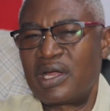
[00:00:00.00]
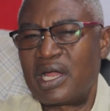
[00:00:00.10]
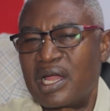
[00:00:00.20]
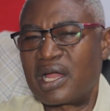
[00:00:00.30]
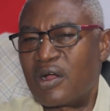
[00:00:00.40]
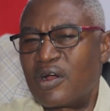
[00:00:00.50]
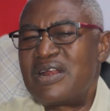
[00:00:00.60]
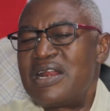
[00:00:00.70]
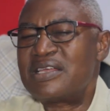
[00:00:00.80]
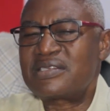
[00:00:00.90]

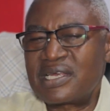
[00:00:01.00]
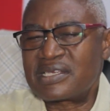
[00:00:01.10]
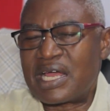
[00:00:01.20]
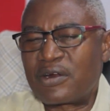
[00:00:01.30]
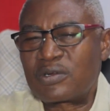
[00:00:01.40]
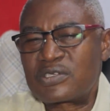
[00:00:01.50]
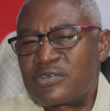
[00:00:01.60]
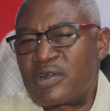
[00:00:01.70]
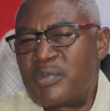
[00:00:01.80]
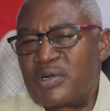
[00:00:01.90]
Unless there's an
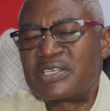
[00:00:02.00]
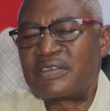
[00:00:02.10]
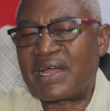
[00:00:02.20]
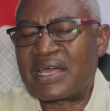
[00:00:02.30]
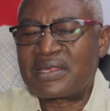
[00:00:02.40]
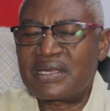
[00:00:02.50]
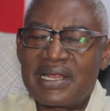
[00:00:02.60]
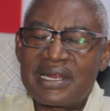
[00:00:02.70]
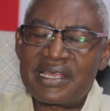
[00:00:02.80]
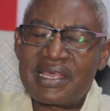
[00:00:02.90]
ulterior motive, I think
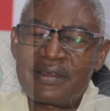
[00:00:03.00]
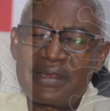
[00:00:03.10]
that the